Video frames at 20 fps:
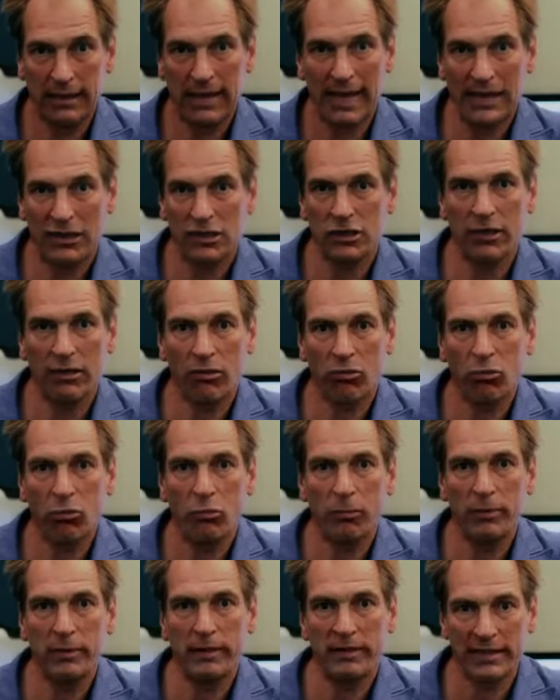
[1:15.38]
Ashley
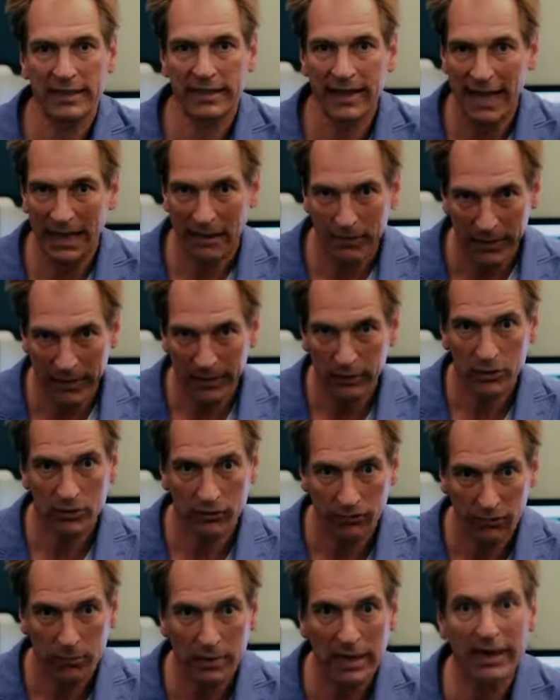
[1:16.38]
Thorpe is, and anybody
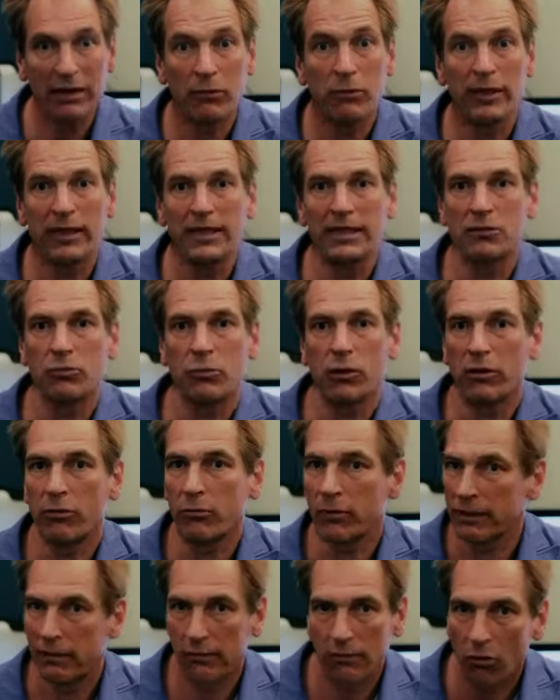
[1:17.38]
who's familiar with his work
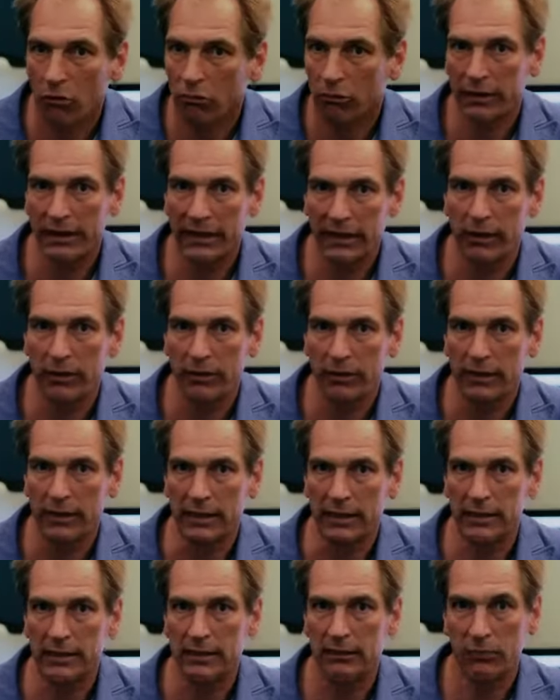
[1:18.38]
will already know
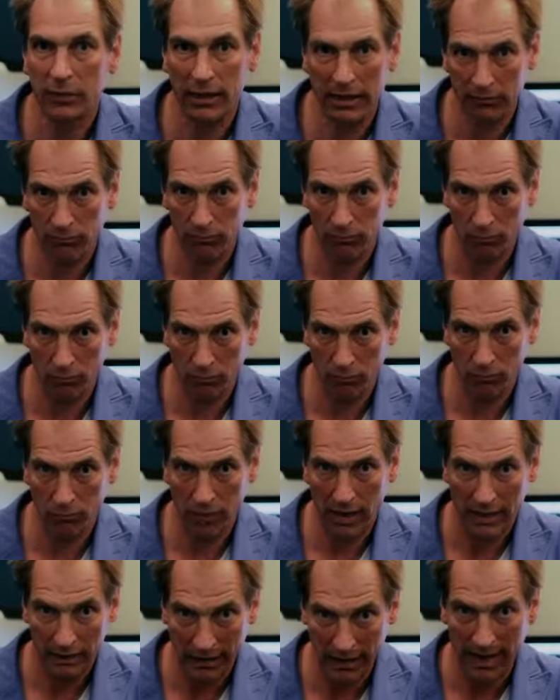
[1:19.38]
this. When
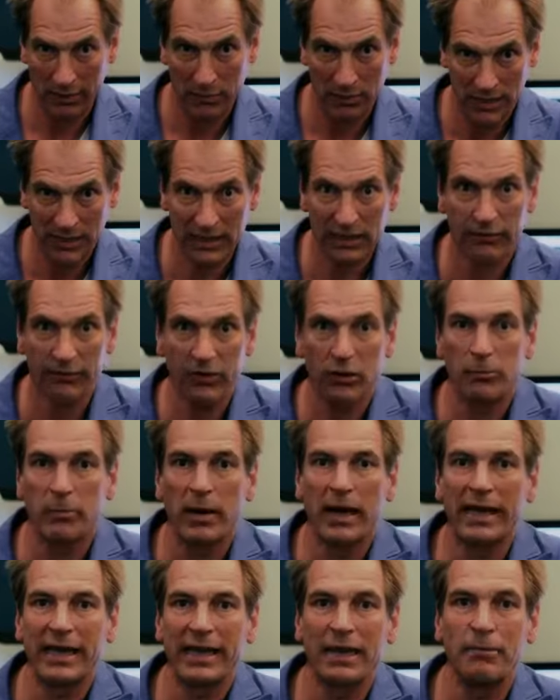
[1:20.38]
I was interviewed
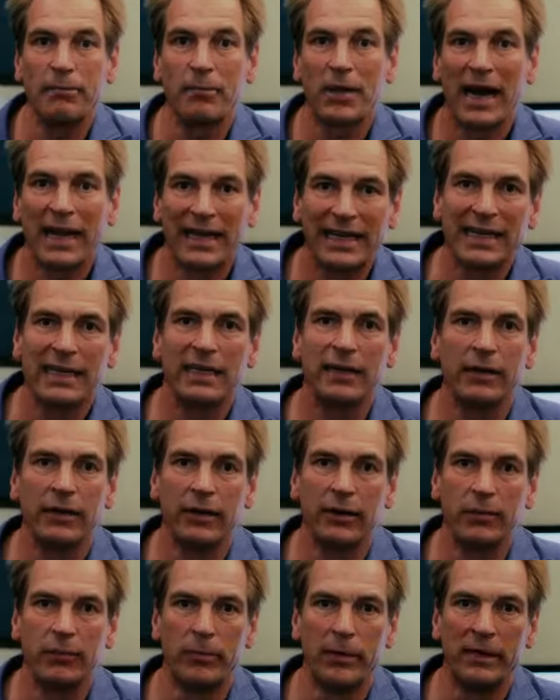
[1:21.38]
by him, I didn't
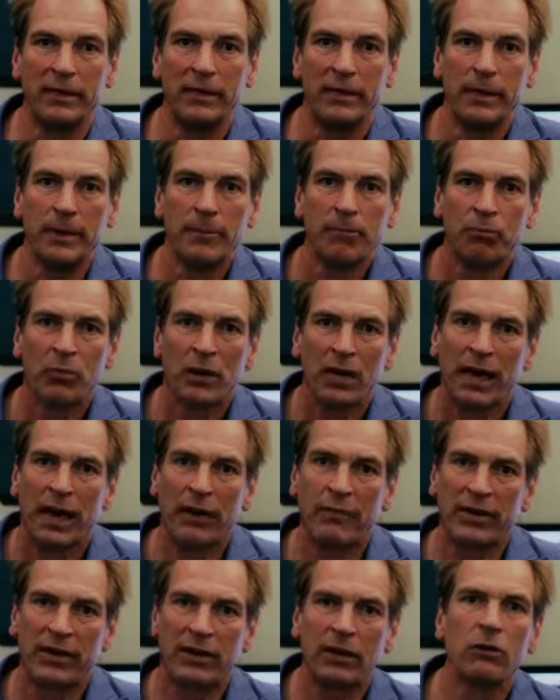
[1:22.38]
know, but
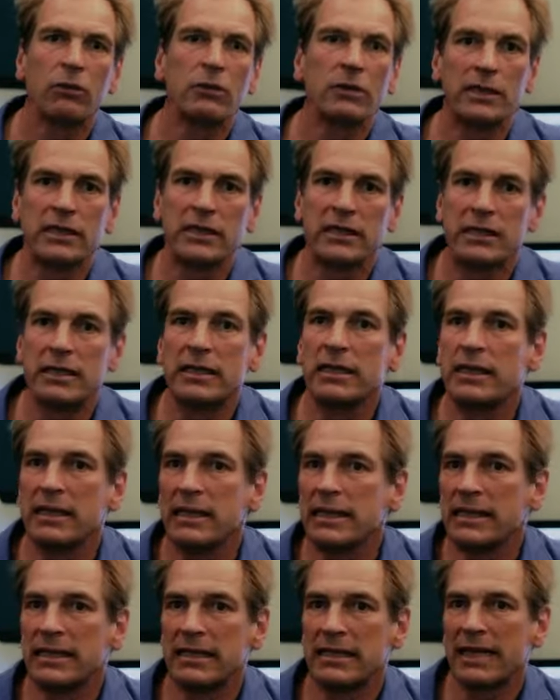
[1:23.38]
having looked at
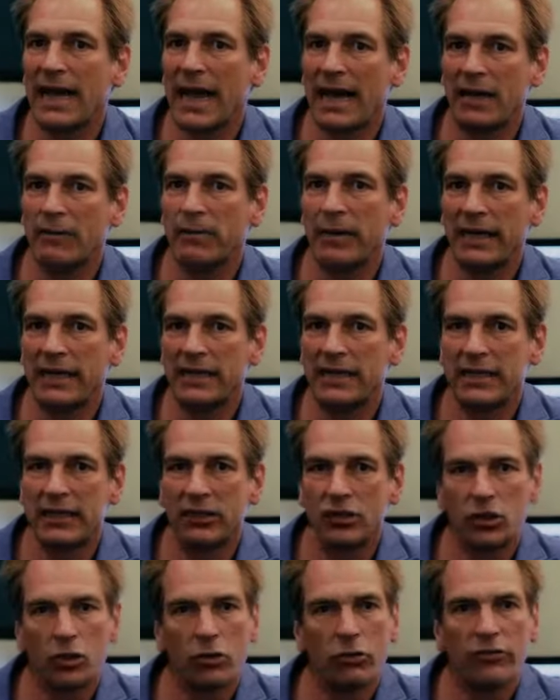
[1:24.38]
his
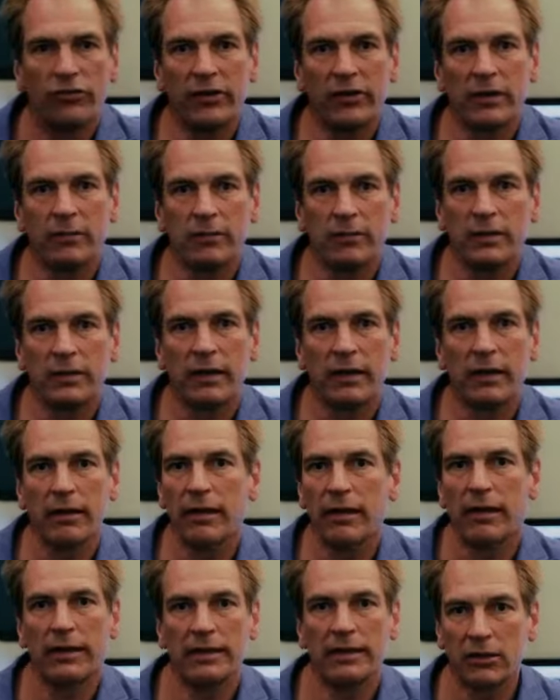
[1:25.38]
animated short films,
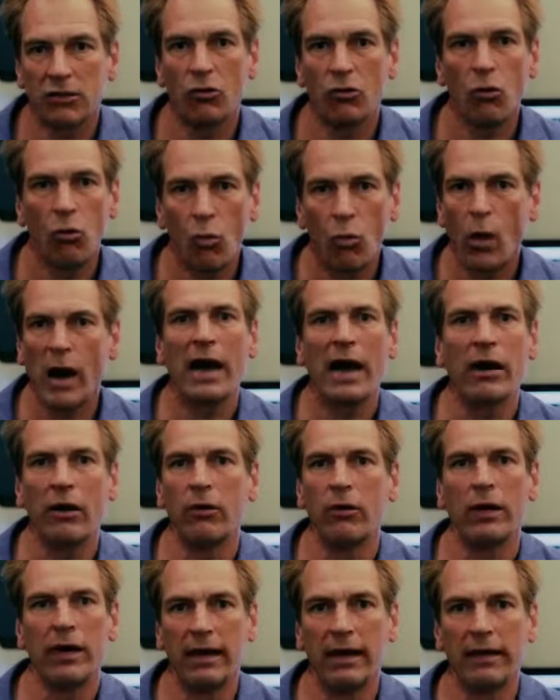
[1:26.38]
I just thought,
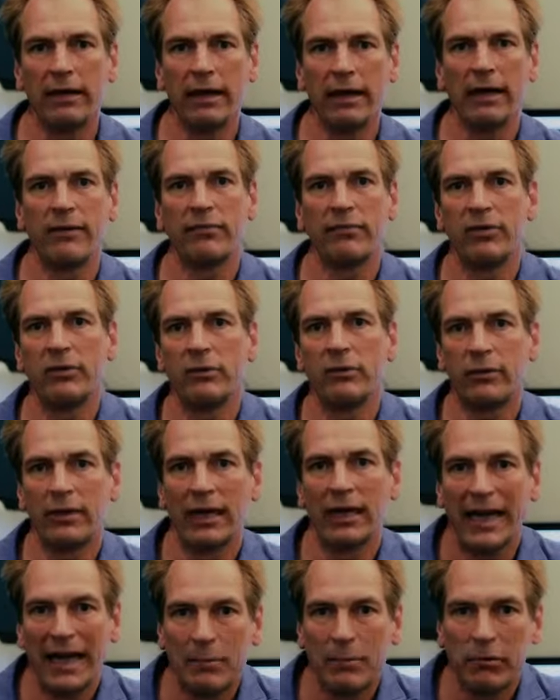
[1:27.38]
wow, I'd love to
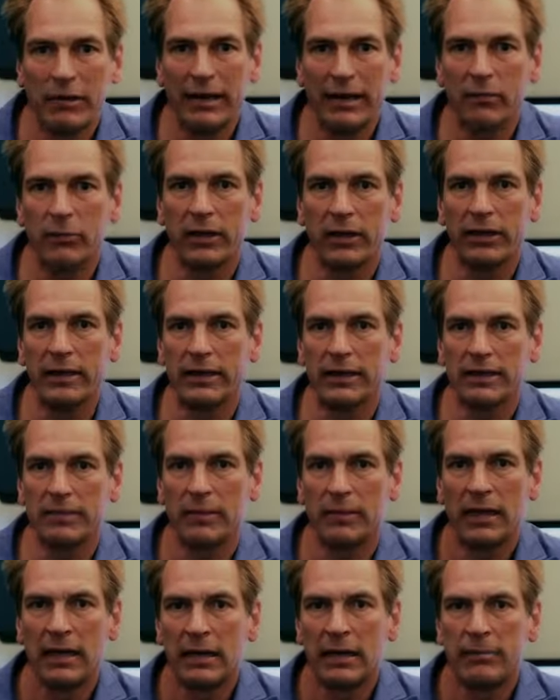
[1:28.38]
collaborate with this